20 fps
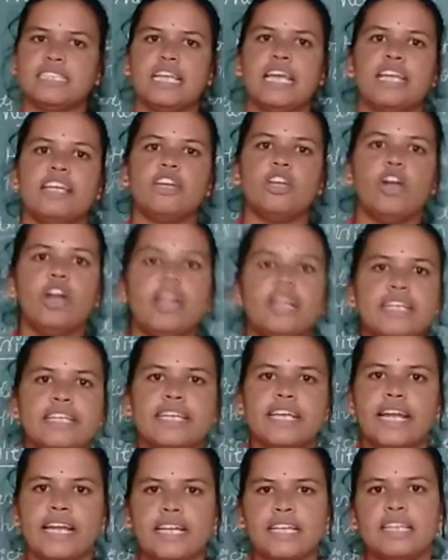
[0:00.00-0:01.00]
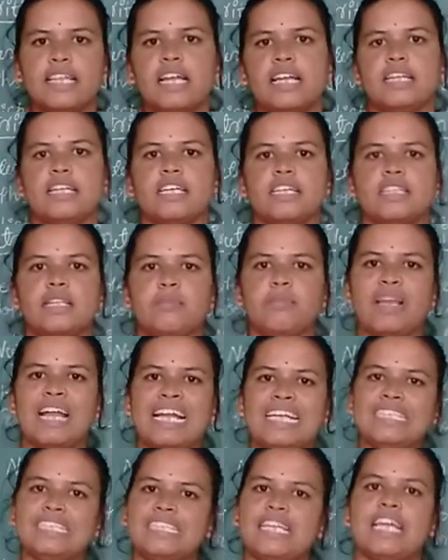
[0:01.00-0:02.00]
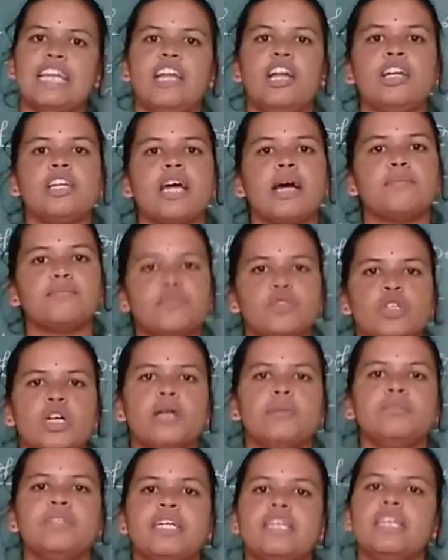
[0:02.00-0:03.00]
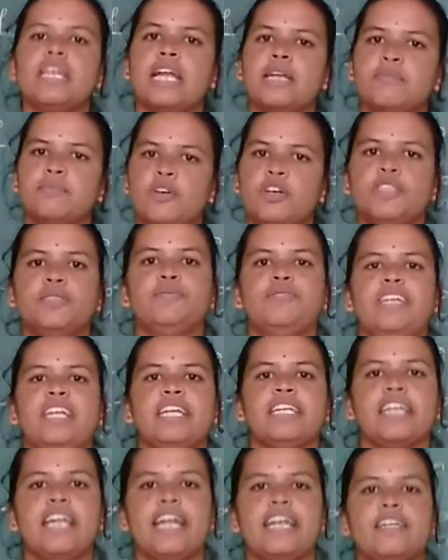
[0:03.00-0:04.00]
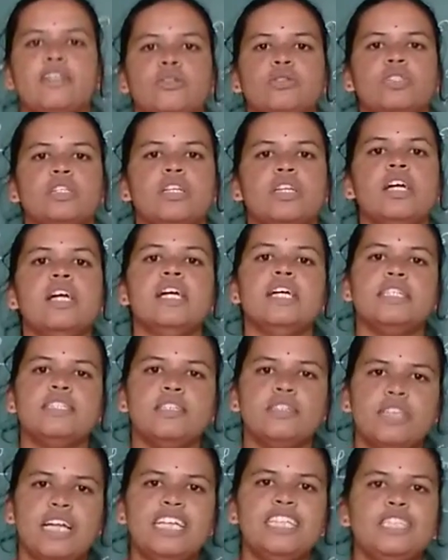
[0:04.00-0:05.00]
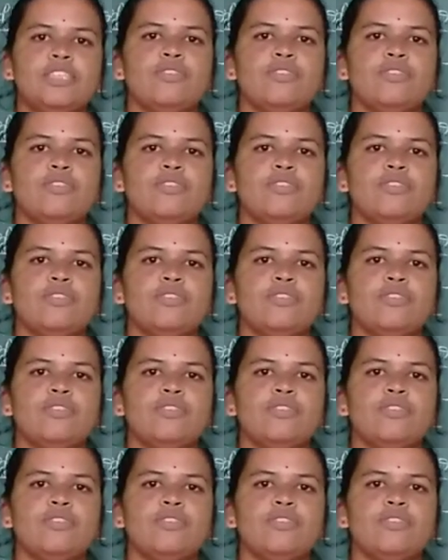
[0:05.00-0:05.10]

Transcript: cannot get that. The plants cannot absorb that atmospheric nitrogen. So that's